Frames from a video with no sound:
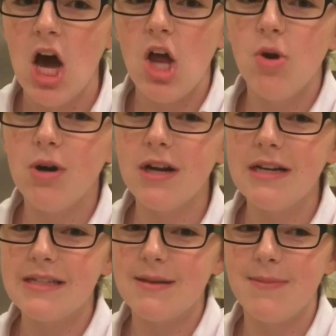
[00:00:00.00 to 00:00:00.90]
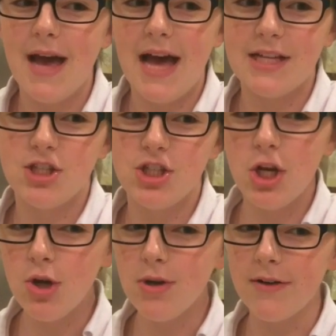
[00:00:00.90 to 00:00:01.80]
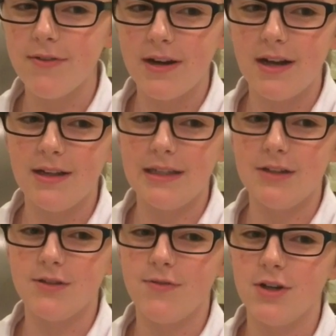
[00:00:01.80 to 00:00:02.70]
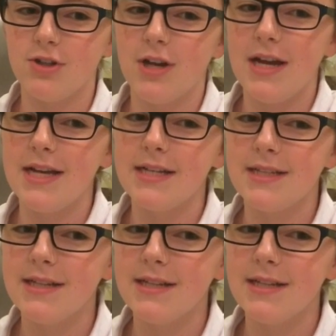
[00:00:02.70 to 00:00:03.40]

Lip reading: An organism that has 2 different alleles for a trait is